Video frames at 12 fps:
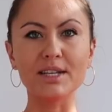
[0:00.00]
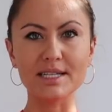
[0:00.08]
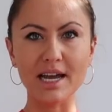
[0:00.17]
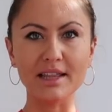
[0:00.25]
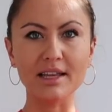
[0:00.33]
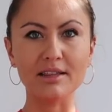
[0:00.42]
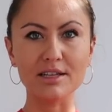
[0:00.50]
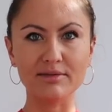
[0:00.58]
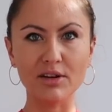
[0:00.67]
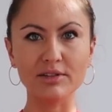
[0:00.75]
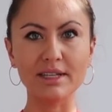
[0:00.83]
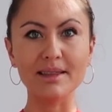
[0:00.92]
designing this
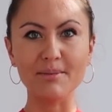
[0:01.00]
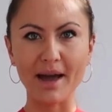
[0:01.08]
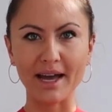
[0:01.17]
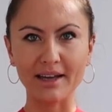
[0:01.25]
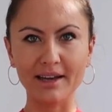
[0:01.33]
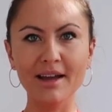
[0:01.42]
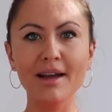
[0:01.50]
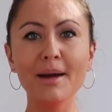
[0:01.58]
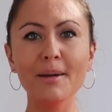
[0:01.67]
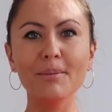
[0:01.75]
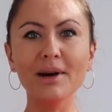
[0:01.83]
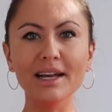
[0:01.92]
phone in the back.
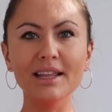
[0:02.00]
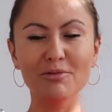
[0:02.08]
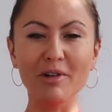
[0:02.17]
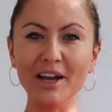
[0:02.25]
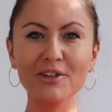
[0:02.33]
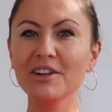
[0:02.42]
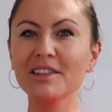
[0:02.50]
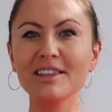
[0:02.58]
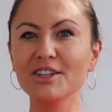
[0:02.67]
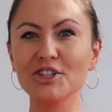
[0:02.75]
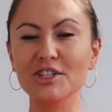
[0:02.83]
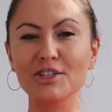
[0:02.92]
But why couldn't
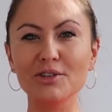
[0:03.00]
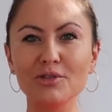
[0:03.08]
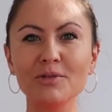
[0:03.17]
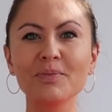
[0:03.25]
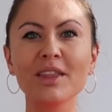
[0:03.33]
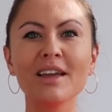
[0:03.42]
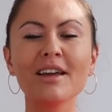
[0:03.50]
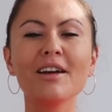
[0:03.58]
they just do